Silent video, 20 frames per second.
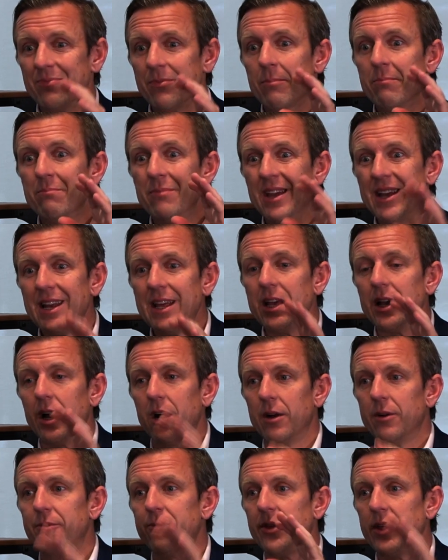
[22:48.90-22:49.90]
Many
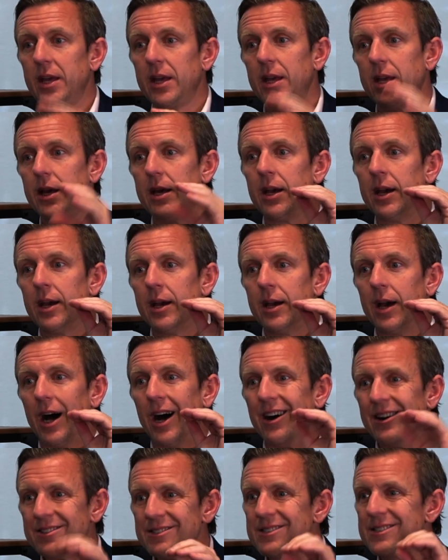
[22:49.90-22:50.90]
of the
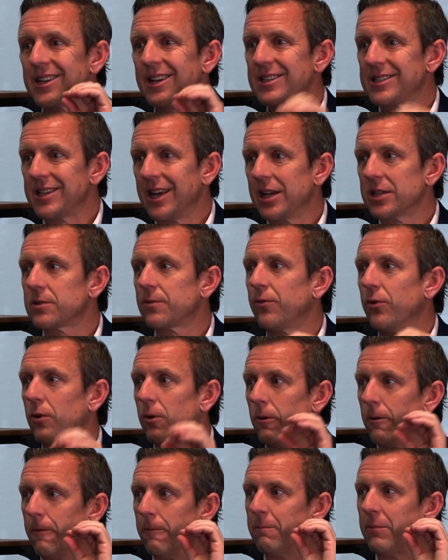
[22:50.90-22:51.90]

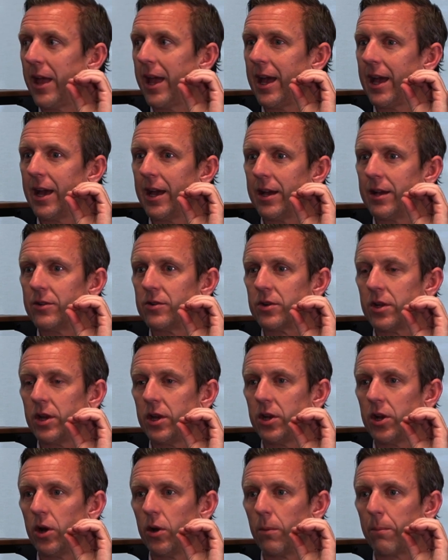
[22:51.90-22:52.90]
unsuccessful and
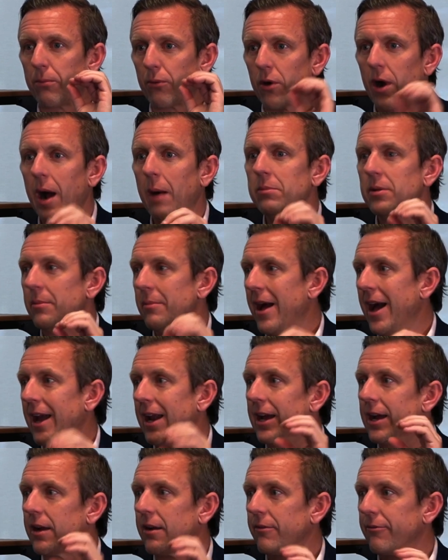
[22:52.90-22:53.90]

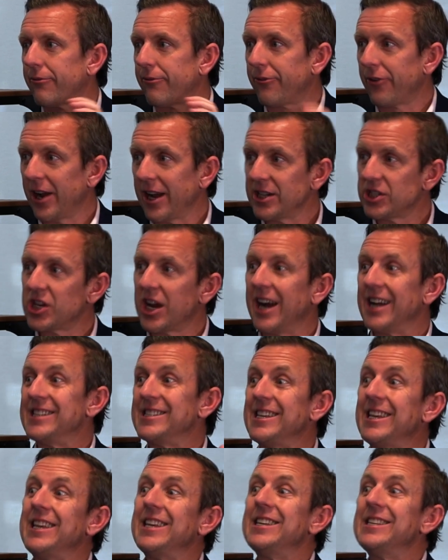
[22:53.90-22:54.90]
problematic
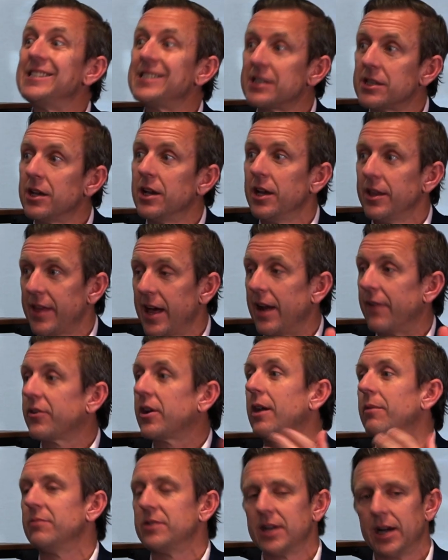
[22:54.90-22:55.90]
franchisees that have
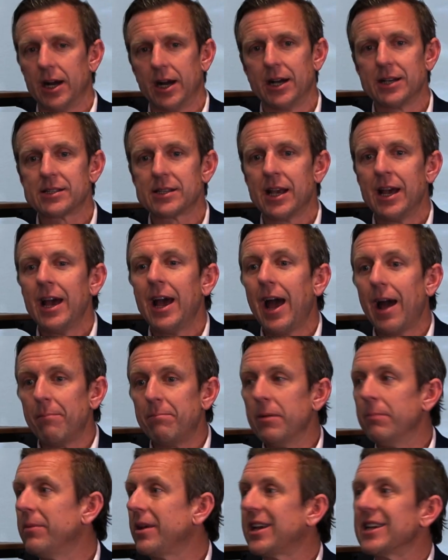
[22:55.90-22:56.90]
come to us have
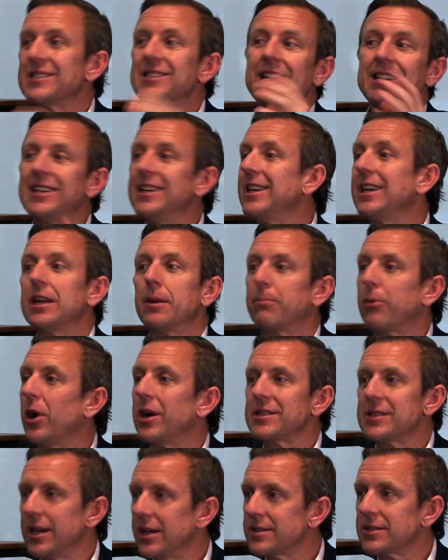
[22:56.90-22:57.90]
been because they didn't get a
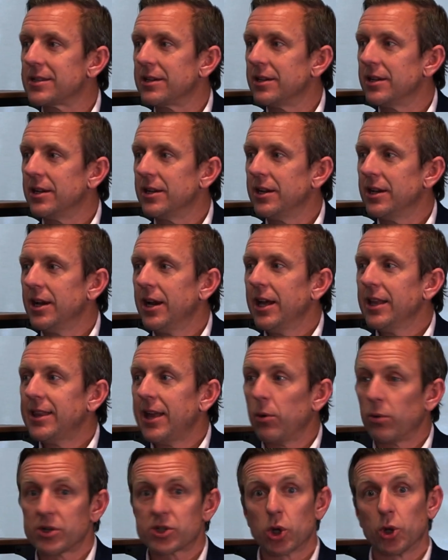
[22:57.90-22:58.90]
process.
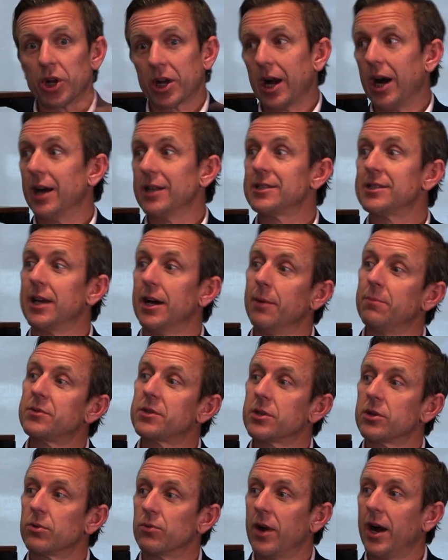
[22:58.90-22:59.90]
They were sold a
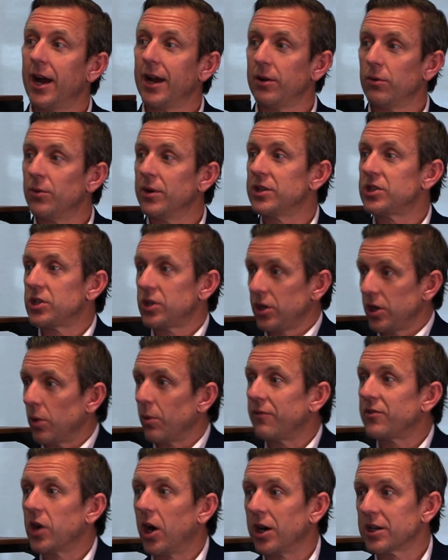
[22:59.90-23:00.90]
concept, right? Which
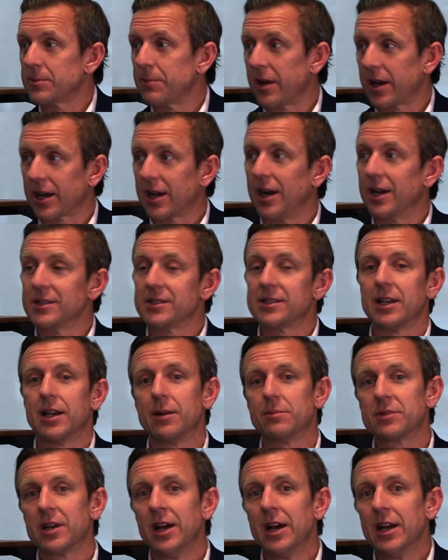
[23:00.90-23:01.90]
we've talked about a
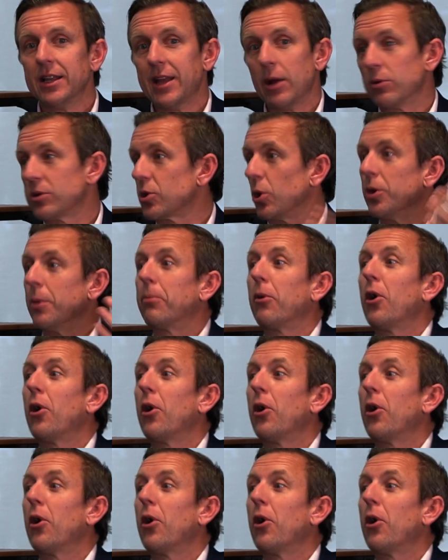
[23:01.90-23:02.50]
concept. They were sold a